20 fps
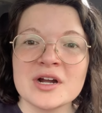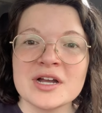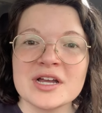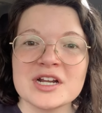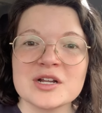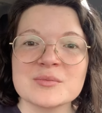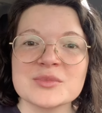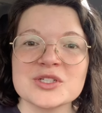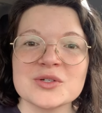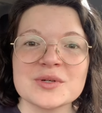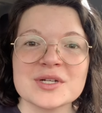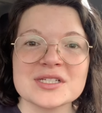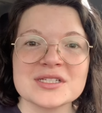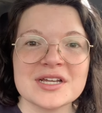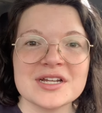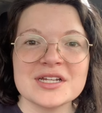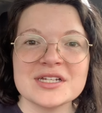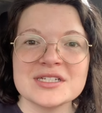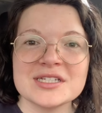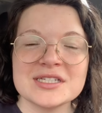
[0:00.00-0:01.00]
and I'm so
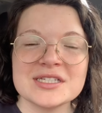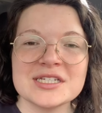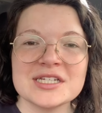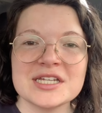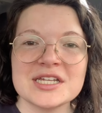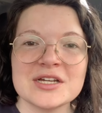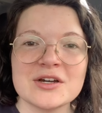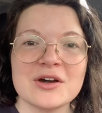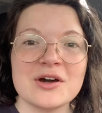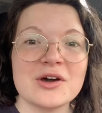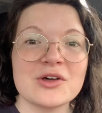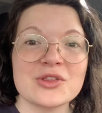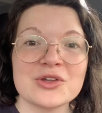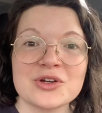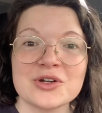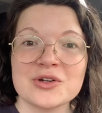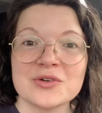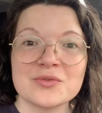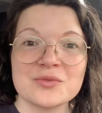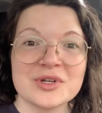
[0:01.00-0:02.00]
excited to see
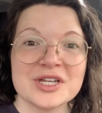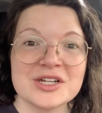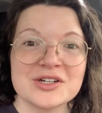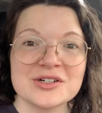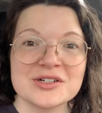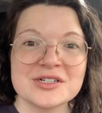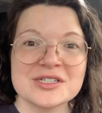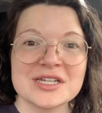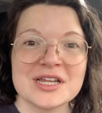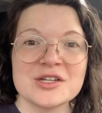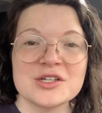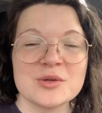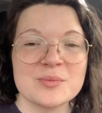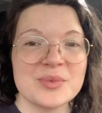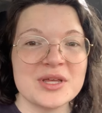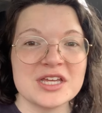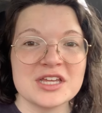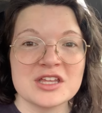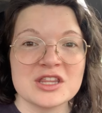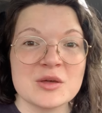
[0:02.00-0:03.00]
other readers end up picking